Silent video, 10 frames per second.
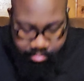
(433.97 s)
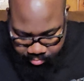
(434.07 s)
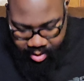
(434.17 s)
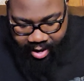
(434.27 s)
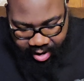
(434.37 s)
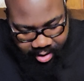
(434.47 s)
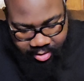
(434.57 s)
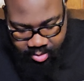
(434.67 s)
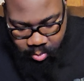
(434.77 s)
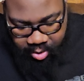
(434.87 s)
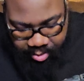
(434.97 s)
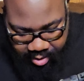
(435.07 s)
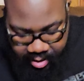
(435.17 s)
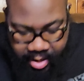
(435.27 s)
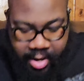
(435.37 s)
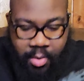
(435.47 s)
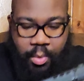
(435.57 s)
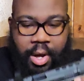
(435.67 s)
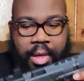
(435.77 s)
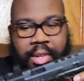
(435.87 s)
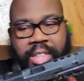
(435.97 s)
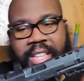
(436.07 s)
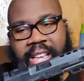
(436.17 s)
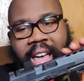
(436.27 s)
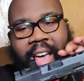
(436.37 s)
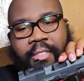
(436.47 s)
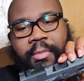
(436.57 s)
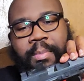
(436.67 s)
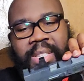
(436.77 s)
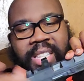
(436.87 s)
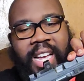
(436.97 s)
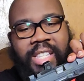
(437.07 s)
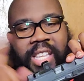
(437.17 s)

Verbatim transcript: yeah, it's worth it. Other things I have besides